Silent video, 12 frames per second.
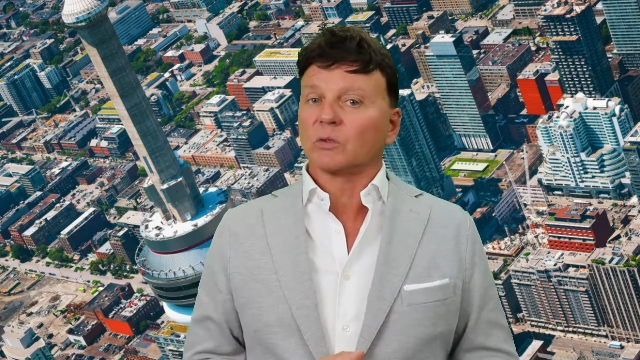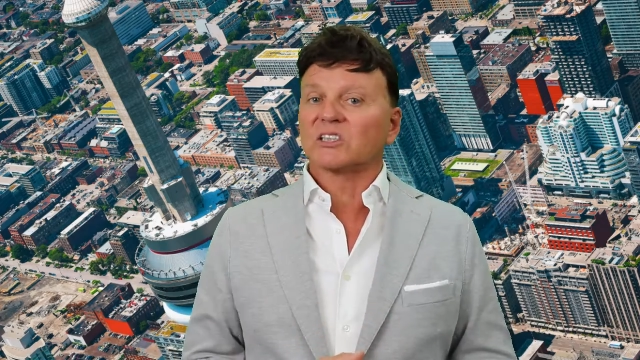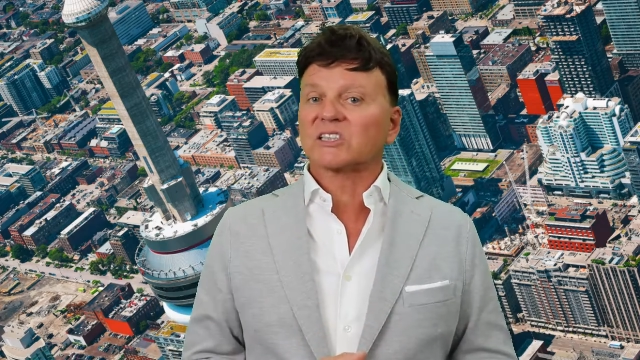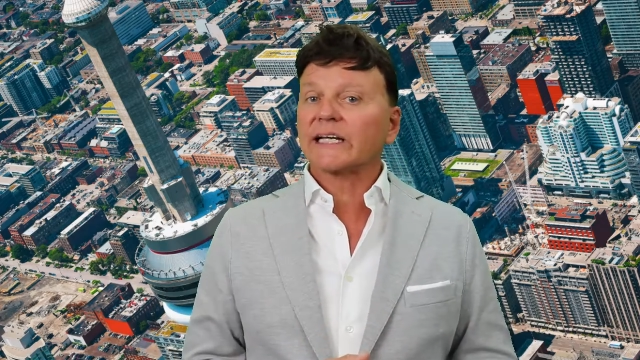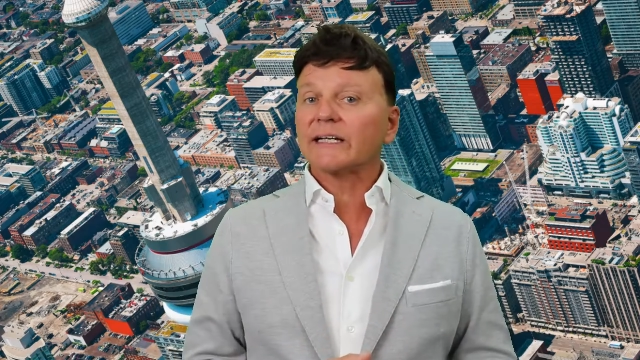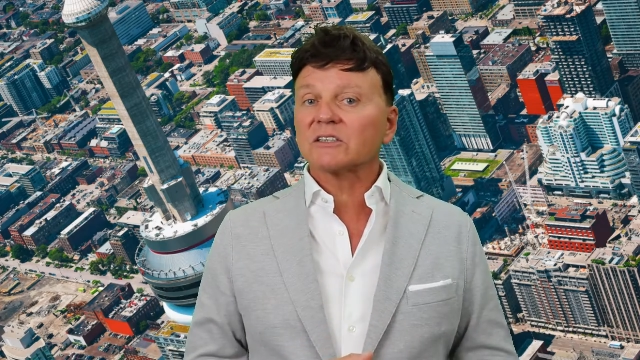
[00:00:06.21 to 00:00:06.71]

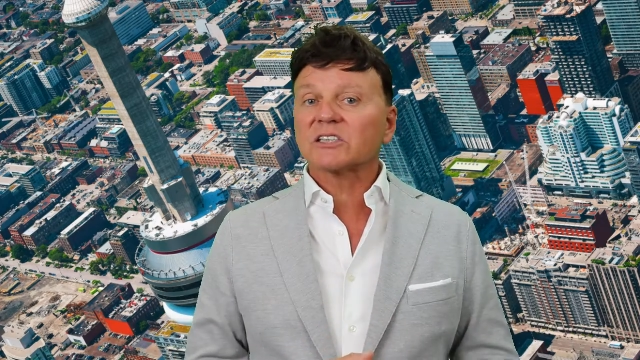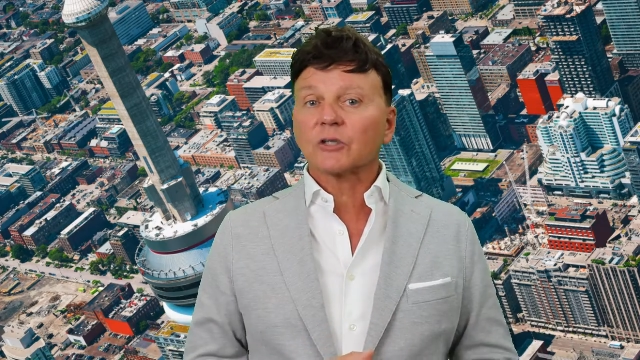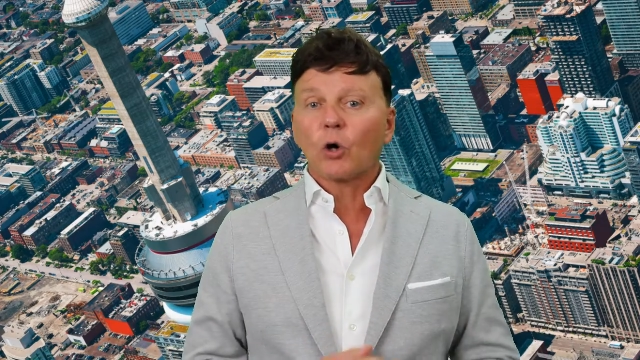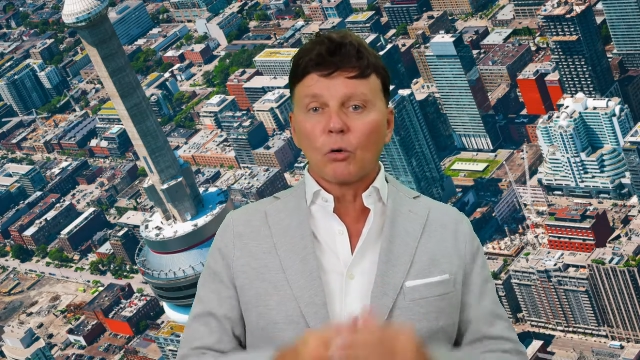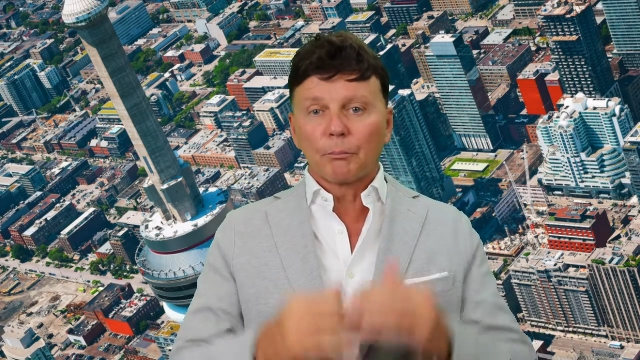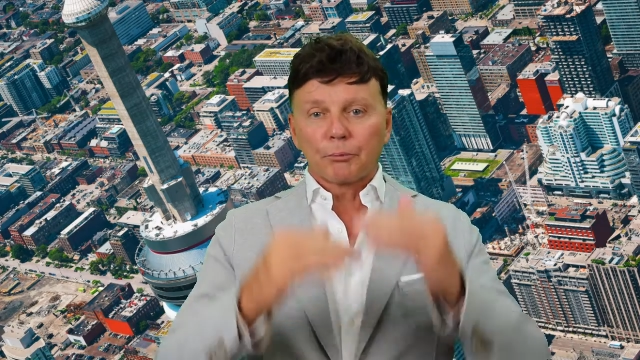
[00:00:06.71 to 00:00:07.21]
with sales
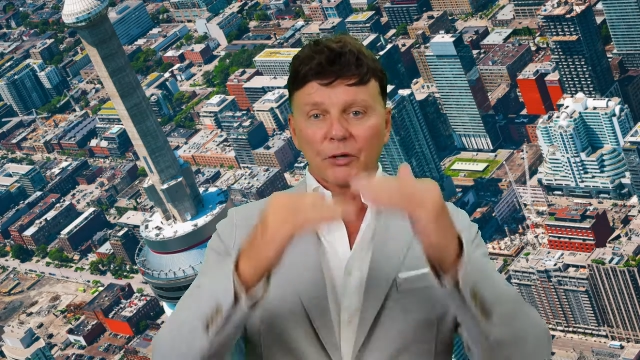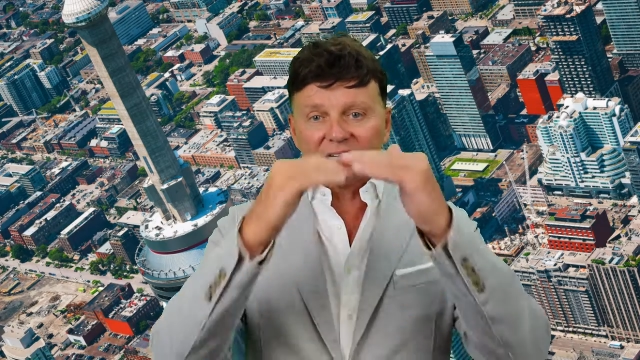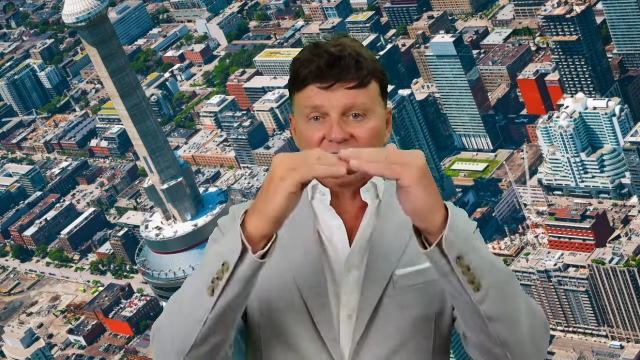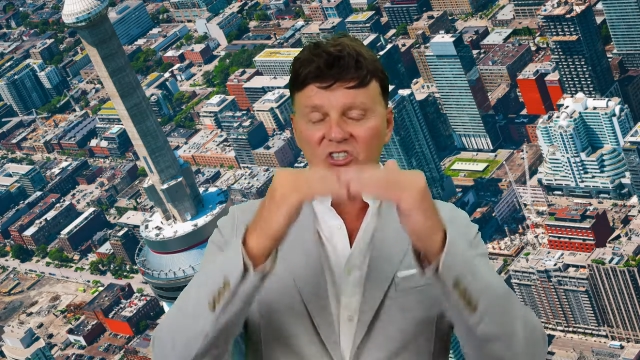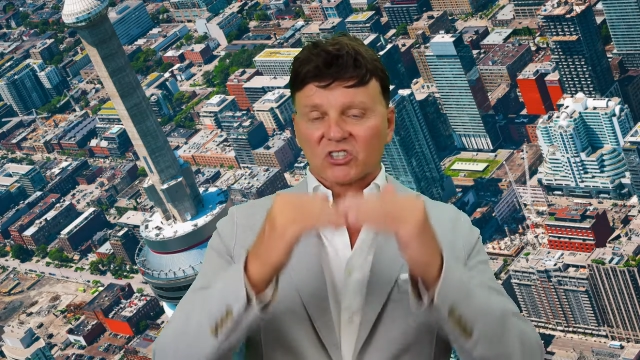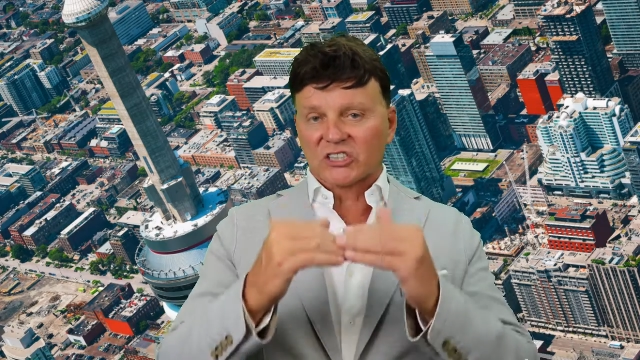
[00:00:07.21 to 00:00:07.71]
and home
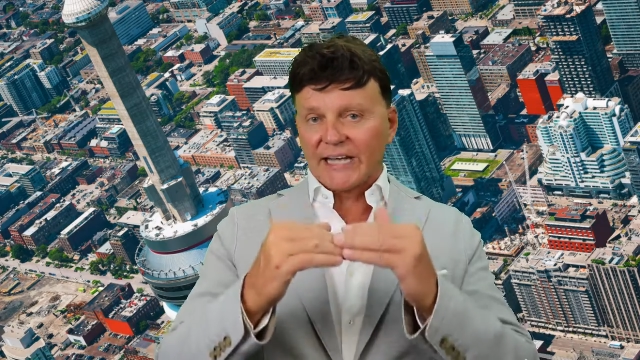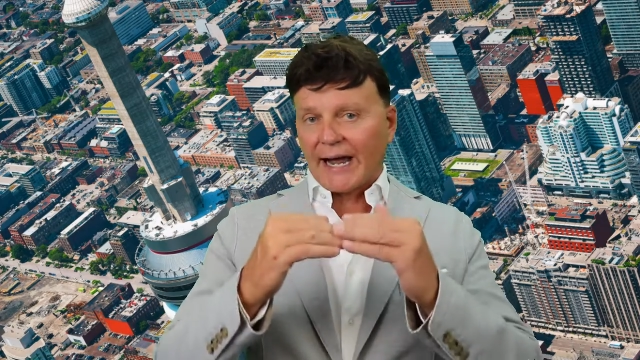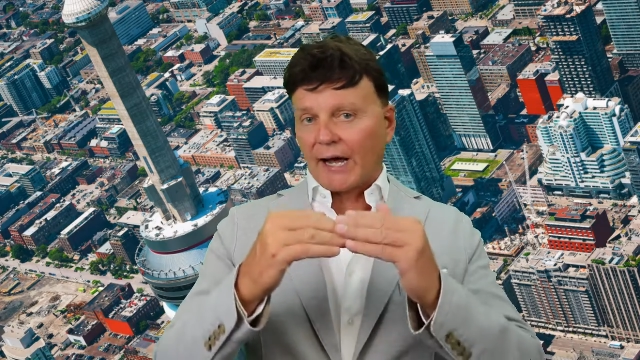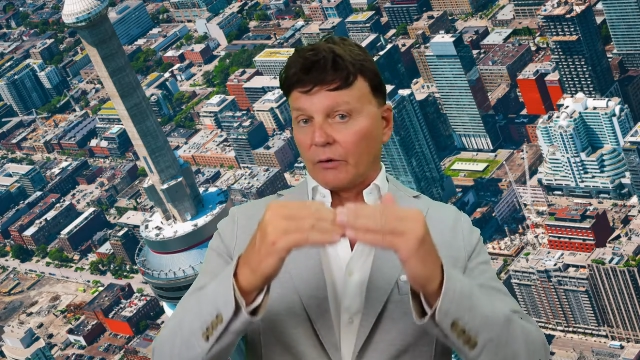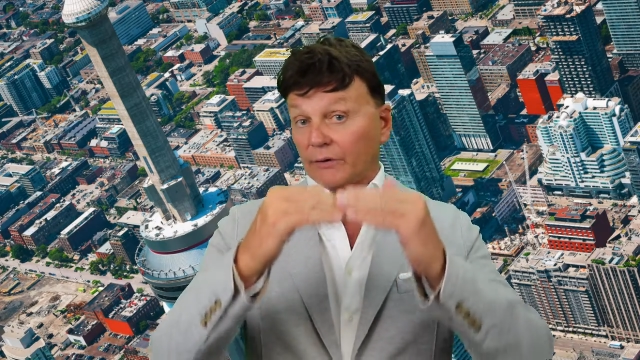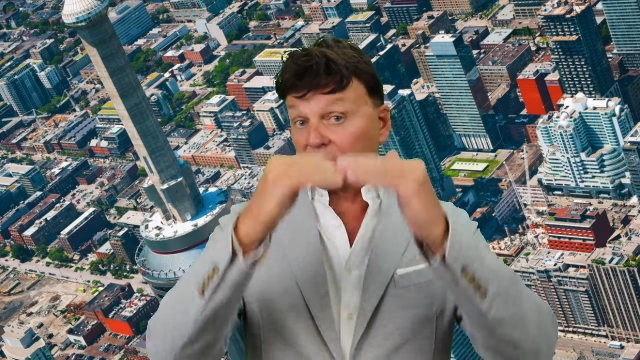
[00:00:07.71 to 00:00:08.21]
prices
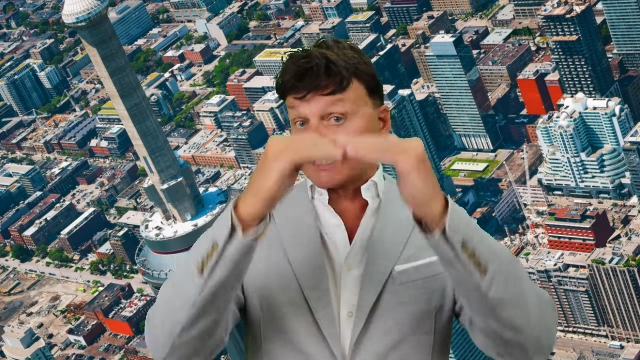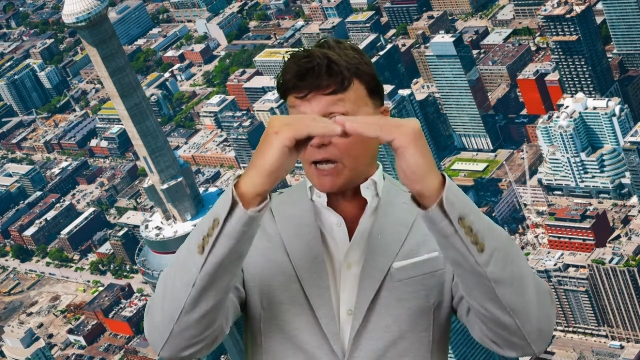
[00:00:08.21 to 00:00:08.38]
down